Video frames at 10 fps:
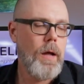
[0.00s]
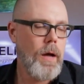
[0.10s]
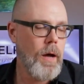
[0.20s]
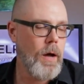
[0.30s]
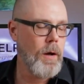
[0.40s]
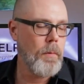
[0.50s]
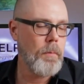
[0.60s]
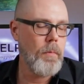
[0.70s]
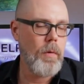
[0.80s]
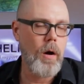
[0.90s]

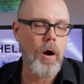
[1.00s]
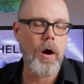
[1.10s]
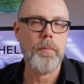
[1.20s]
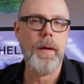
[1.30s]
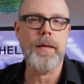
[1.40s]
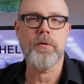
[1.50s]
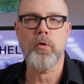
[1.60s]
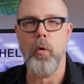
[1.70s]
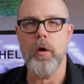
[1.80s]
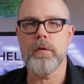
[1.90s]
automated
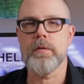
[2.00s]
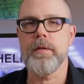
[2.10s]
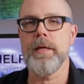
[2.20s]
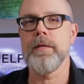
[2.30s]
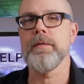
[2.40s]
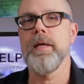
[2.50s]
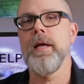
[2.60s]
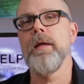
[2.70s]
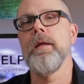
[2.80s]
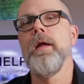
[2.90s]
toys, things
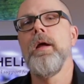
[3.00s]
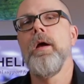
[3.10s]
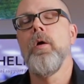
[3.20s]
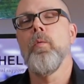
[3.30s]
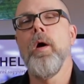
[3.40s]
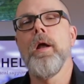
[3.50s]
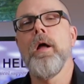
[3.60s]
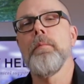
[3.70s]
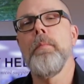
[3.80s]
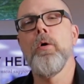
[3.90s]
that run
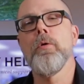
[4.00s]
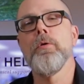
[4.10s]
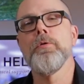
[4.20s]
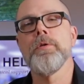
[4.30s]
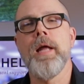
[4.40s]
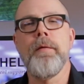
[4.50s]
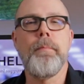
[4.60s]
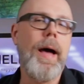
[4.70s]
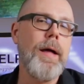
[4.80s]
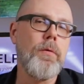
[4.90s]
on motors and have
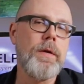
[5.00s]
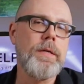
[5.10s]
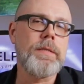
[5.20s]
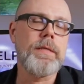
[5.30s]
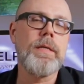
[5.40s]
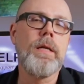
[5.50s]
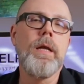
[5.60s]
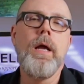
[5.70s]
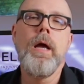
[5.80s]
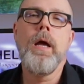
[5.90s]
batteries, and
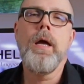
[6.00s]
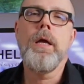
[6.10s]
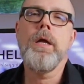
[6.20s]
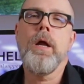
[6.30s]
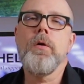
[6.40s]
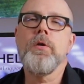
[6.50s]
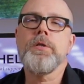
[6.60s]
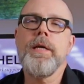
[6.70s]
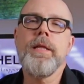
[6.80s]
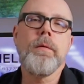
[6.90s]
you
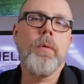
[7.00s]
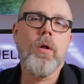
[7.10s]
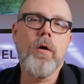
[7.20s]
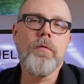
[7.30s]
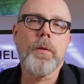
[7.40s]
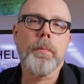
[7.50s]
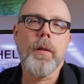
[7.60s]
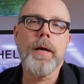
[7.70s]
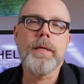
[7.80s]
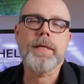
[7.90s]
see them all over the
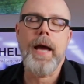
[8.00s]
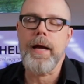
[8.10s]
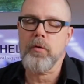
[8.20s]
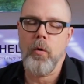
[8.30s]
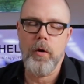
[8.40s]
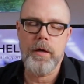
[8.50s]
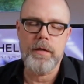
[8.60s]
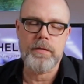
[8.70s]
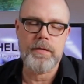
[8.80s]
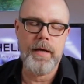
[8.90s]
place. Cat
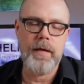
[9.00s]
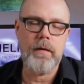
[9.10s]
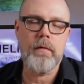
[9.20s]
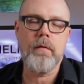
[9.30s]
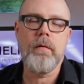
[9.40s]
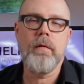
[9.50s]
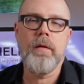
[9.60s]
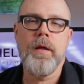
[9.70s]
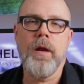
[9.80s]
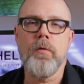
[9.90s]
toys that
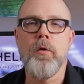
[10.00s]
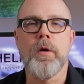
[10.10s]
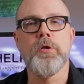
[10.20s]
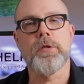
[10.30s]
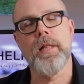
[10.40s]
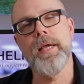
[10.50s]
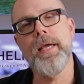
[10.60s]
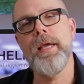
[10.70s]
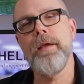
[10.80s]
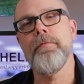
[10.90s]
you can just
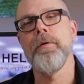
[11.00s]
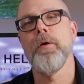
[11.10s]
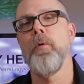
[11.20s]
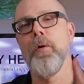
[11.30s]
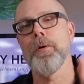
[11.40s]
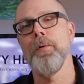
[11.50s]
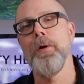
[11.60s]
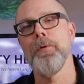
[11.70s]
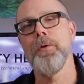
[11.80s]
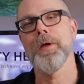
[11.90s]
leave, quote
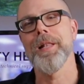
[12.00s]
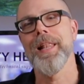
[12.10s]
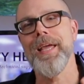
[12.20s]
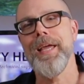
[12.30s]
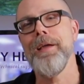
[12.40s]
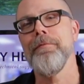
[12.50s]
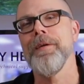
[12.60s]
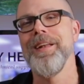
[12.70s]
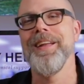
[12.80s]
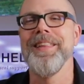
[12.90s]
unquote, you can leave
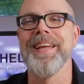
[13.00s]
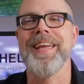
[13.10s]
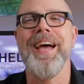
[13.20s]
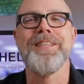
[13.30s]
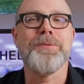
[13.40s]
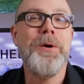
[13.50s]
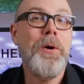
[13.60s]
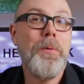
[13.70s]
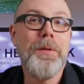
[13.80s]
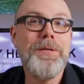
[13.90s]
and the cats
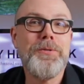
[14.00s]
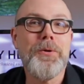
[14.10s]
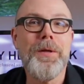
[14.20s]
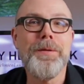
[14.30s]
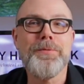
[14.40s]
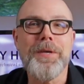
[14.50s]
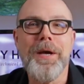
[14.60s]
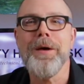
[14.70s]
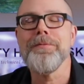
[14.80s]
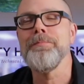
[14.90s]
will enjoy
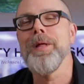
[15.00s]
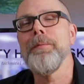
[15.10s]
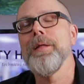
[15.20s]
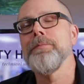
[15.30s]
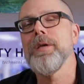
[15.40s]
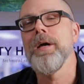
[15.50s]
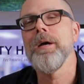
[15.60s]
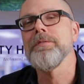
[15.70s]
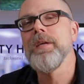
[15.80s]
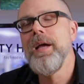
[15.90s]
themselves and play by
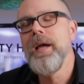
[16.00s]
themselves.